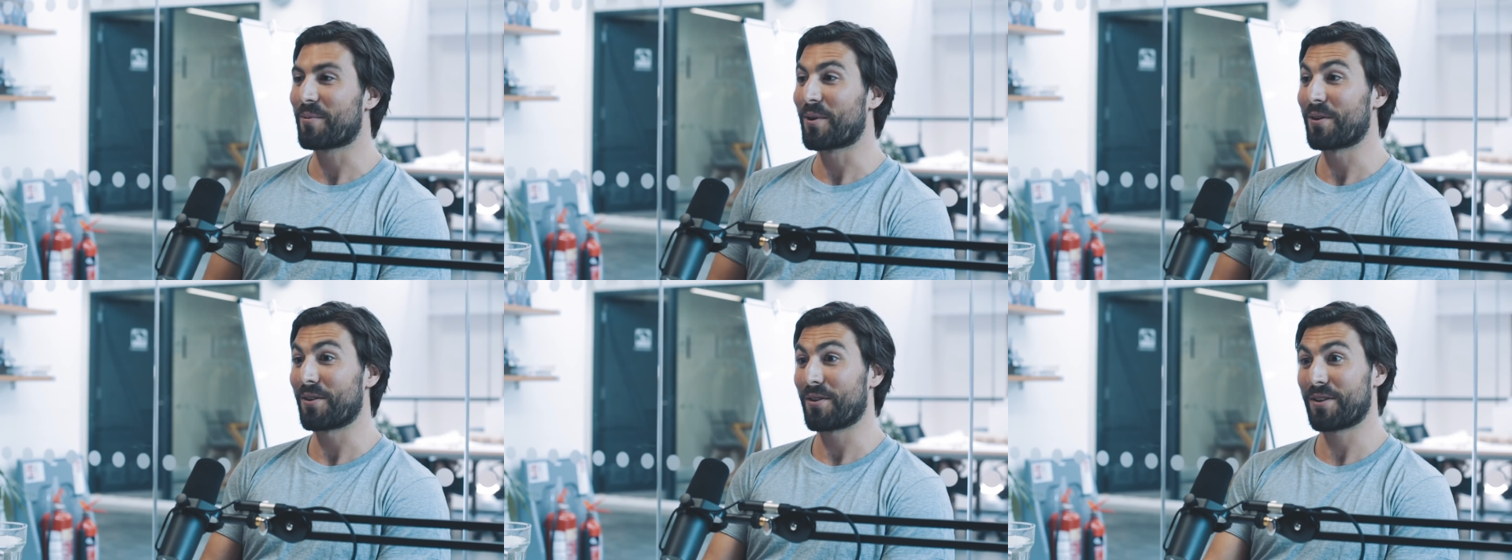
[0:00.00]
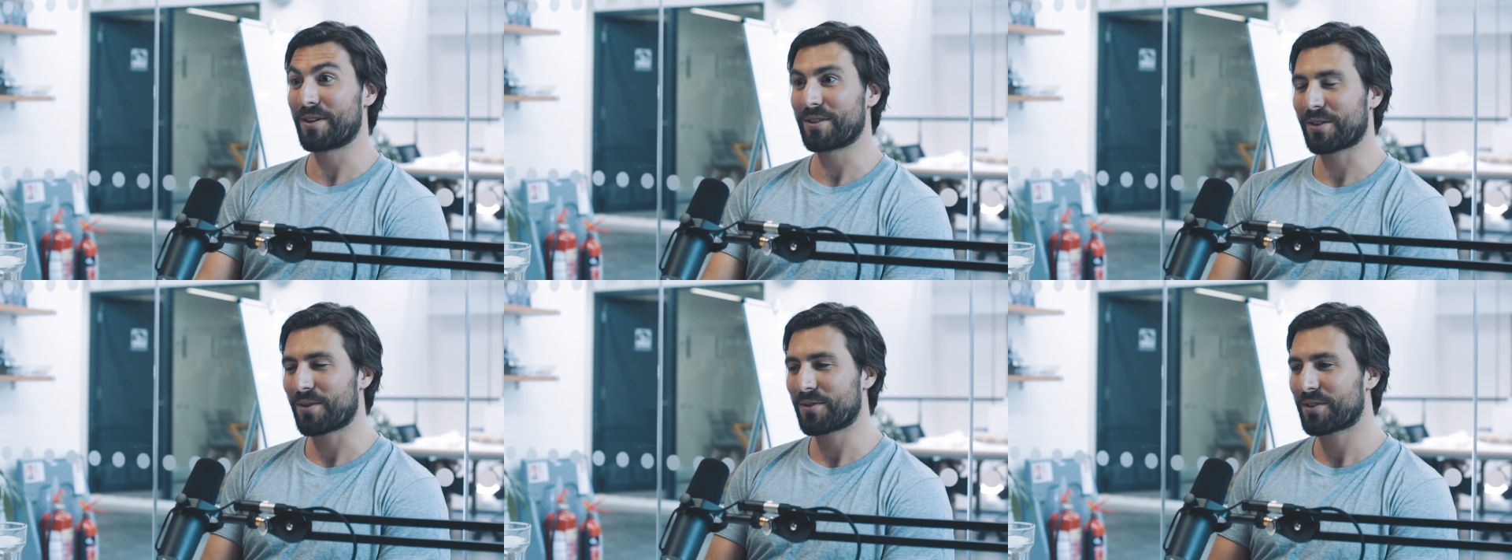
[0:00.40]
One of the
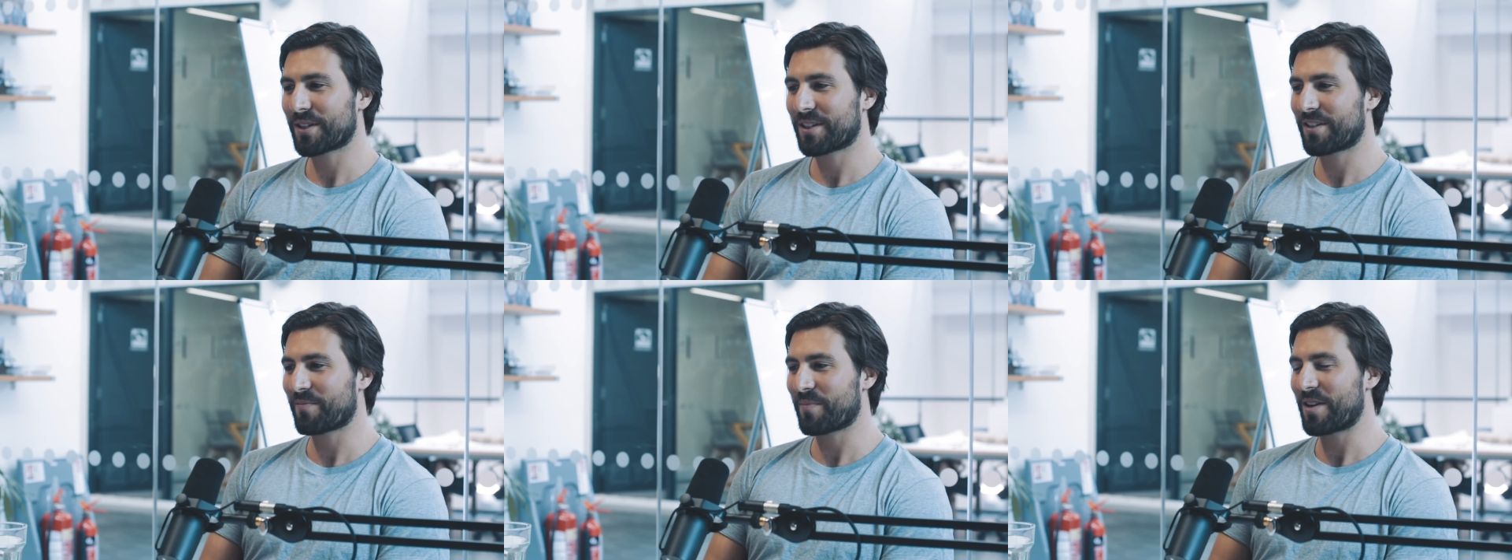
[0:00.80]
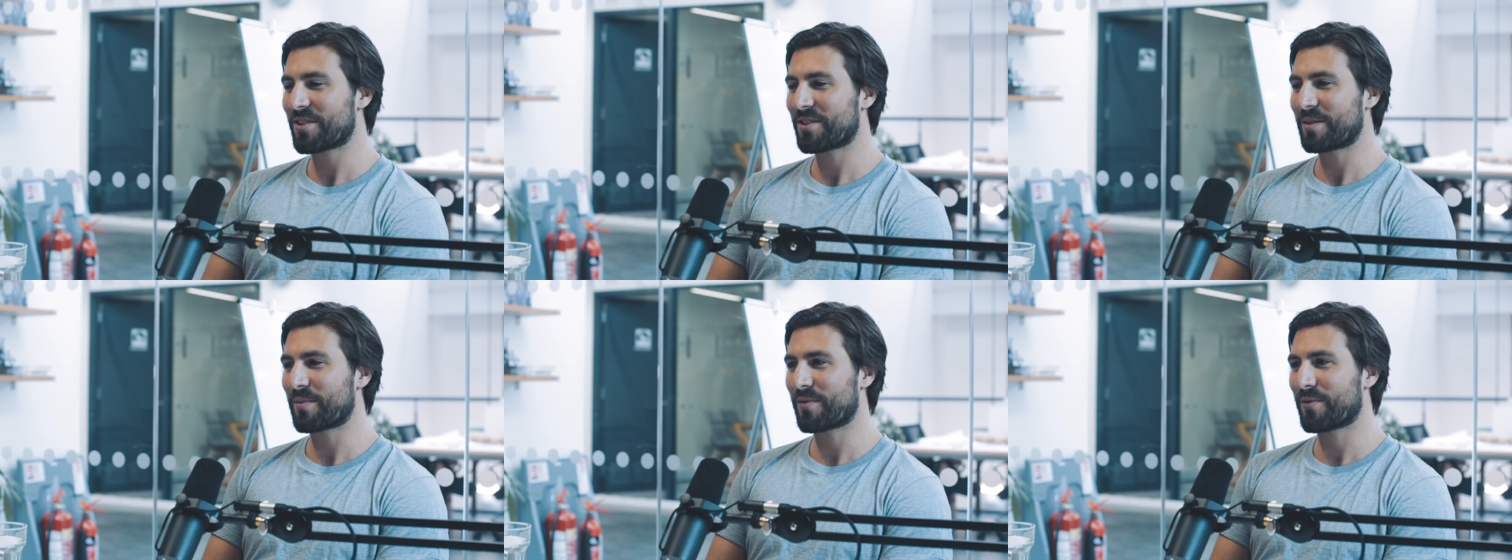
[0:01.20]
things I was thinking of
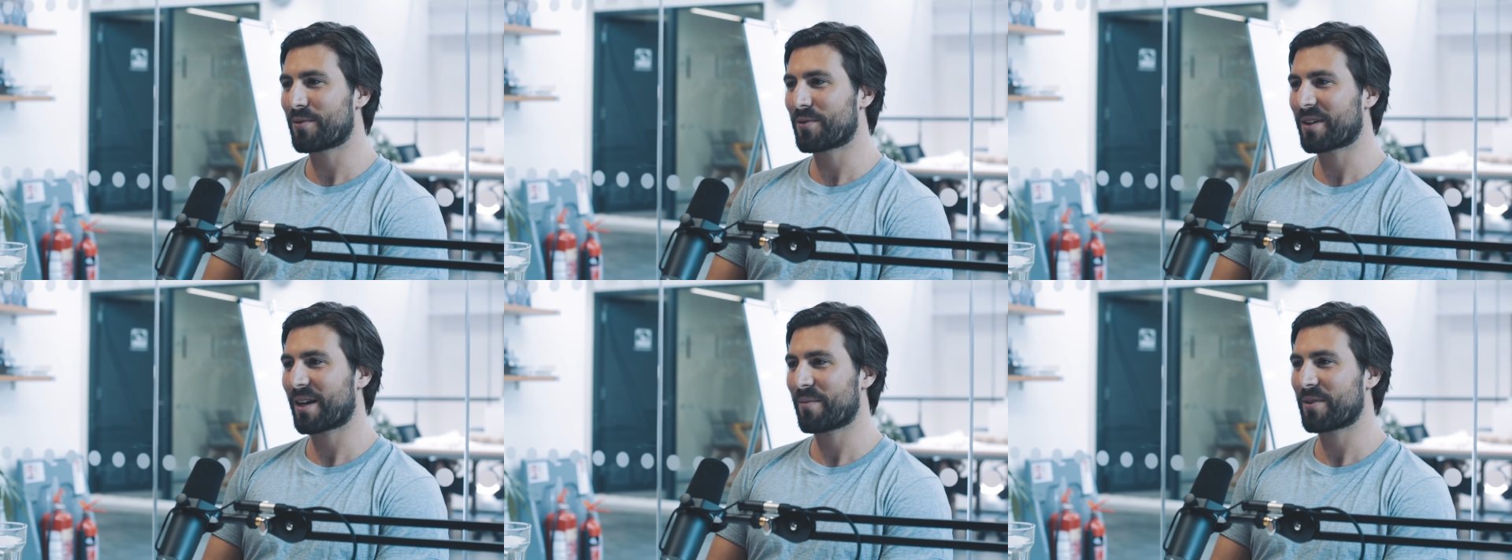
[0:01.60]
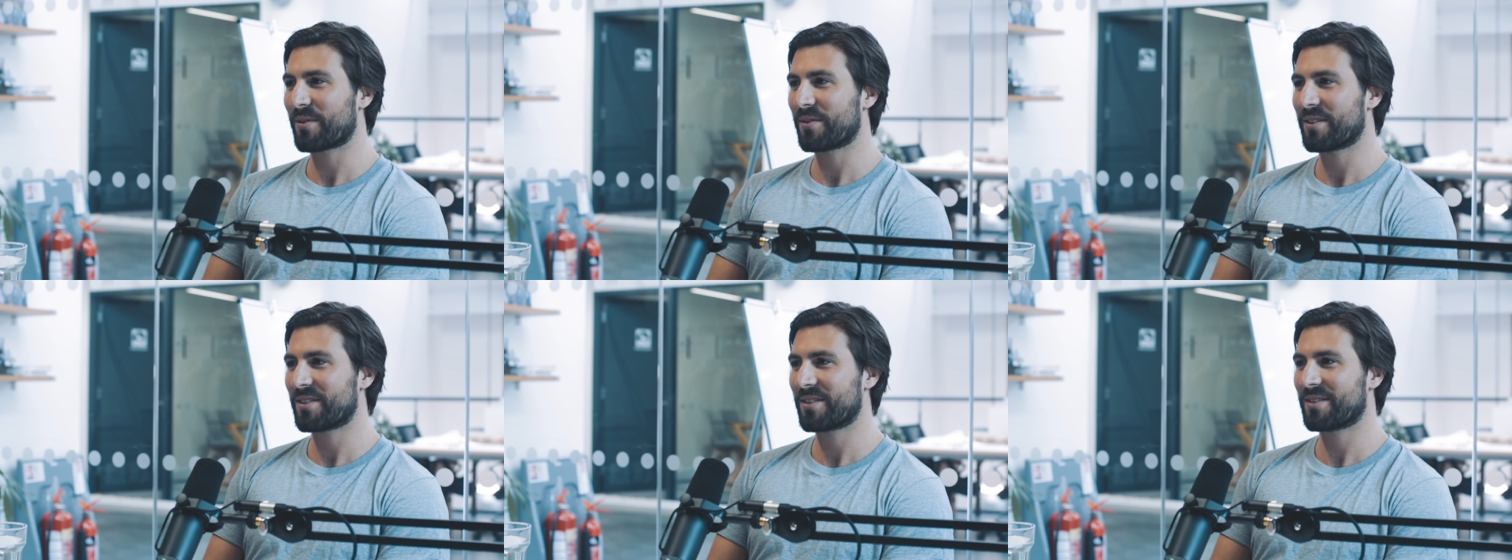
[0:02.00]
mentioning before coming
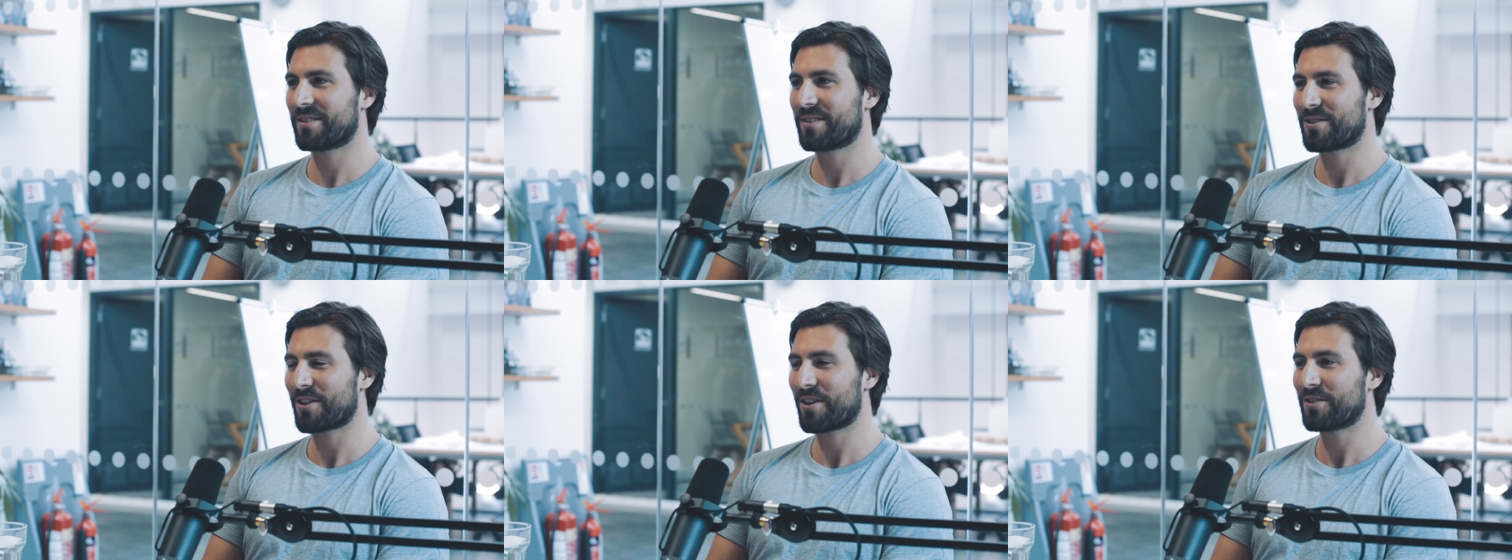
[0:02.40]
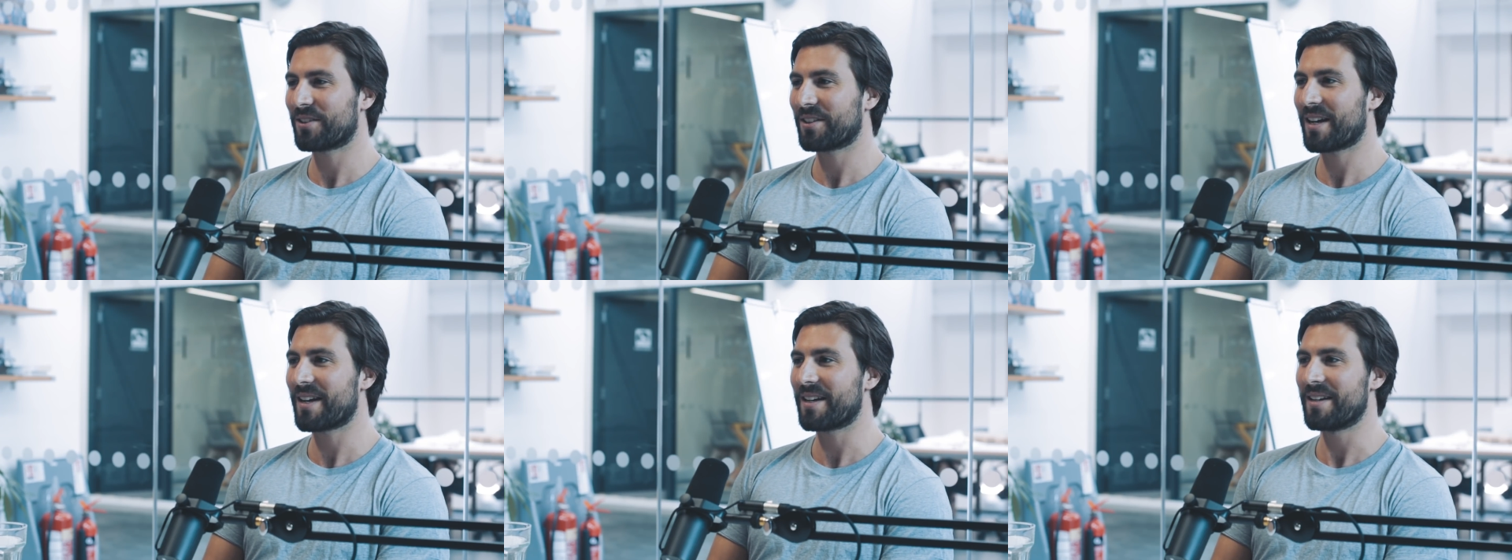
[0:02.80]
on the show
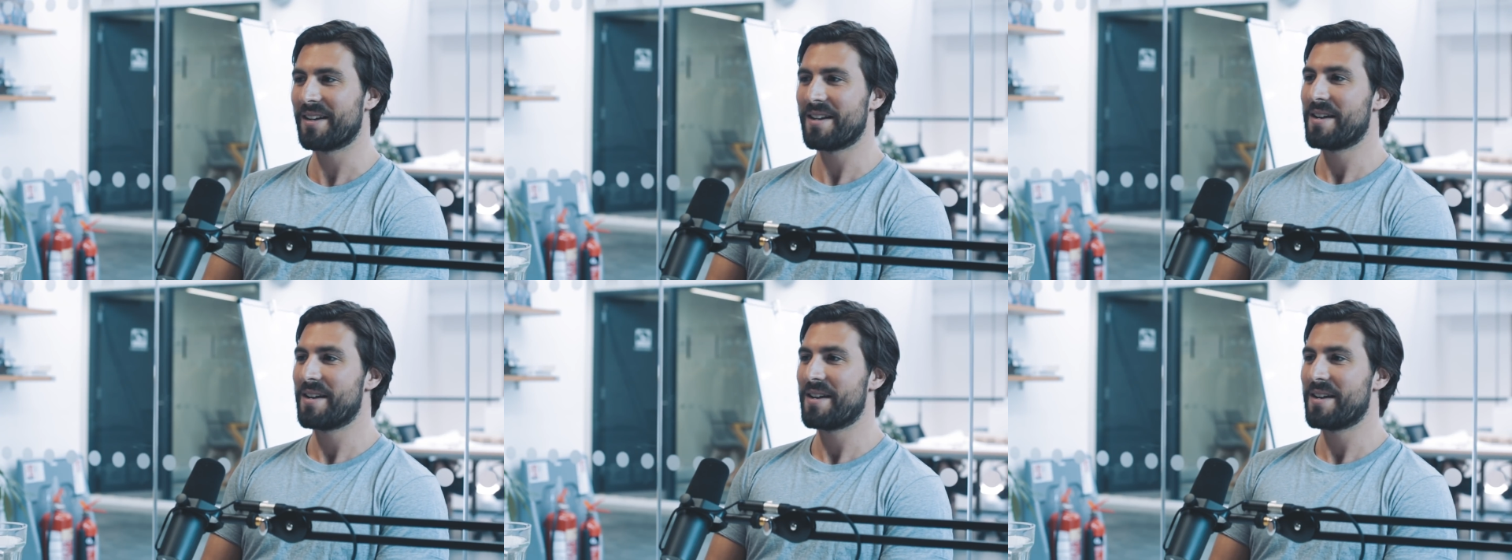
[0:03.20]
today,